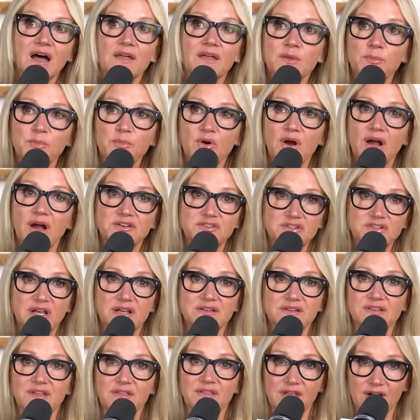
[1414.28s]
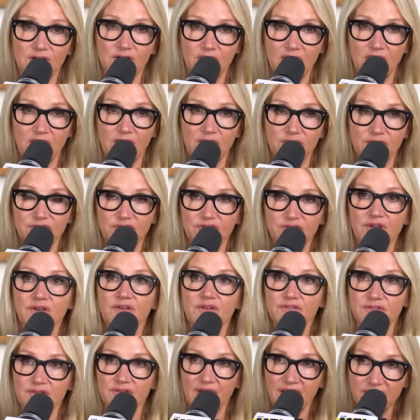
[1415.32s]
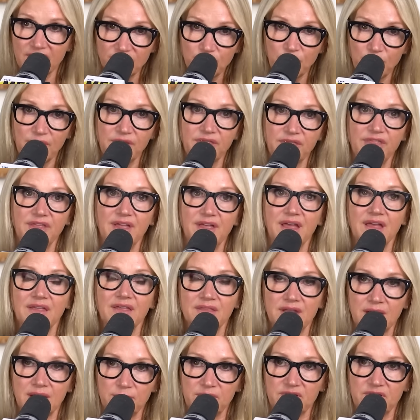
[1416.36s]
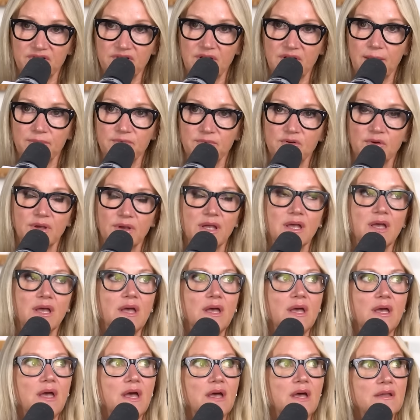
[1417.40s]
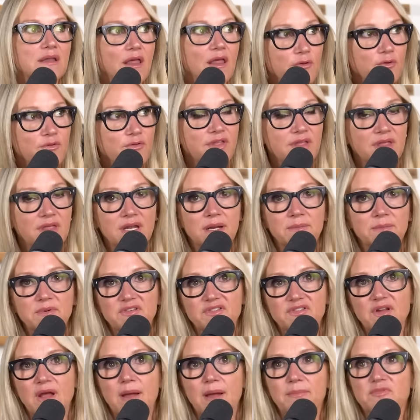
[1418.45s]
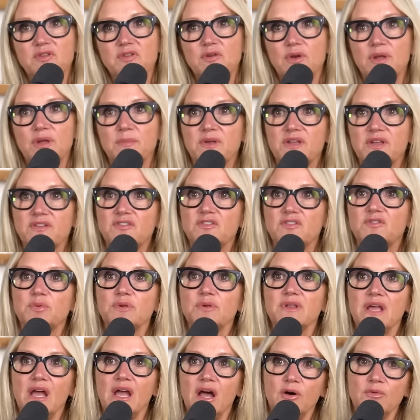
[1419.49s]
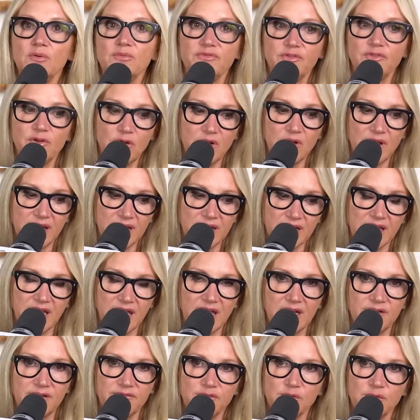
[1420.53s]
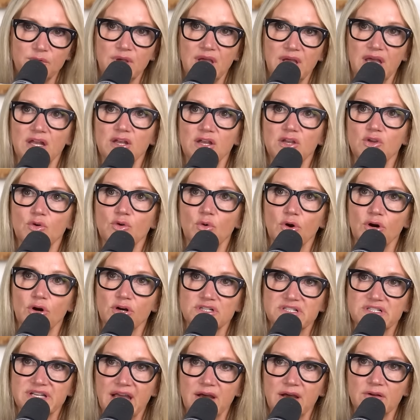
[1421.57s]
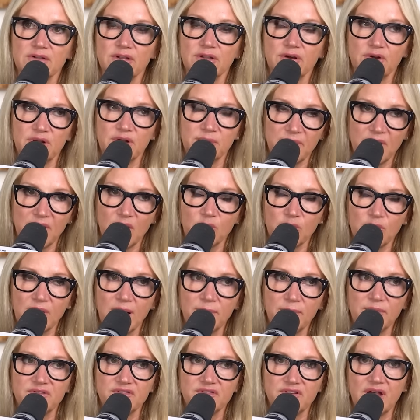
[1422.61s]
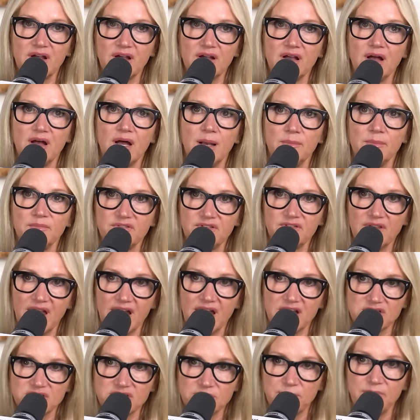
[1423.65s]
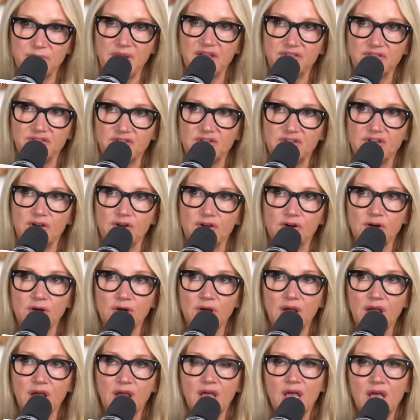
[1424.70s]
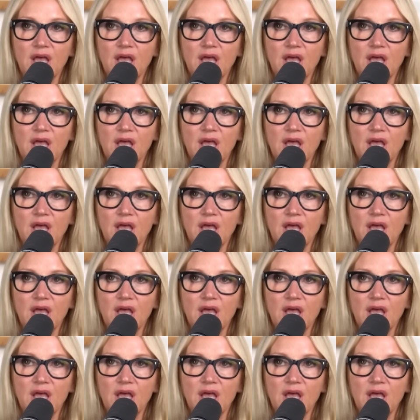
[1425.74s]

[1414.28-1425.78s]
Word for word: on the project that are ours. So that's one thing that I'm going to stop doing. Another thing that I'm going to stop doing because it's really helpful. And again, if you get your download at melrobbins.com slash best year,